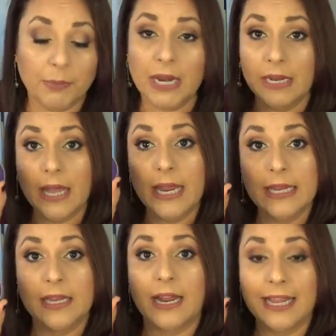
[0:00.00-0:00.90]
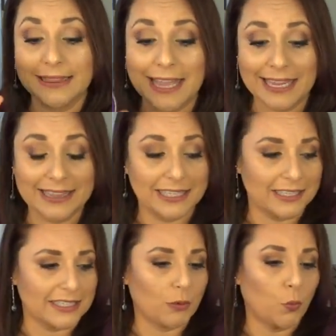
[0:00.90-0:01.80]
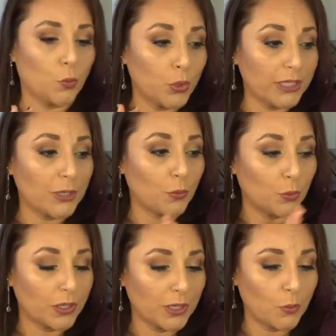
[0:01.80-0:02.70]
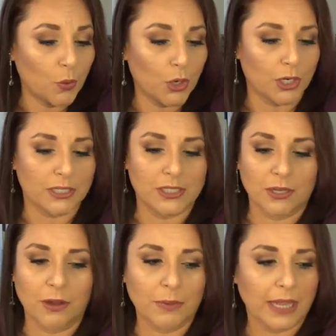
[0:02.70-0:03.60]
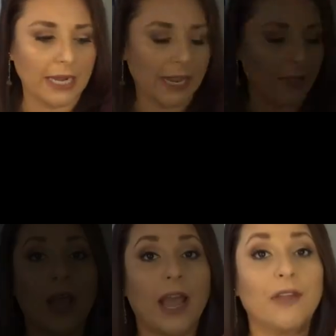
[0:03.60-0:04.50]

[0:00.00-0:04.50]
but I like it. I like this. It really, really worked. So I'm glad I got that.